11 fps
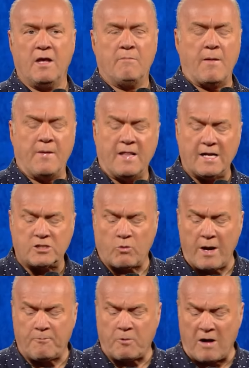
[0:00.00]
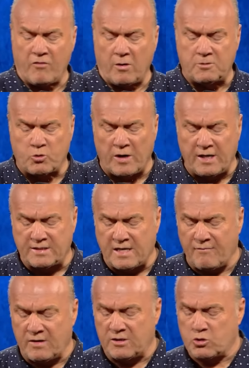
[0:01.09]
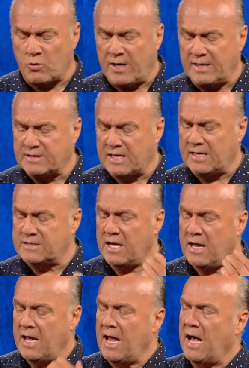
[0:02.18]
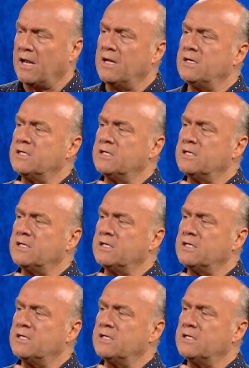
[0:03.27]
Maybe that's why Proverbs 27:20 says, hell and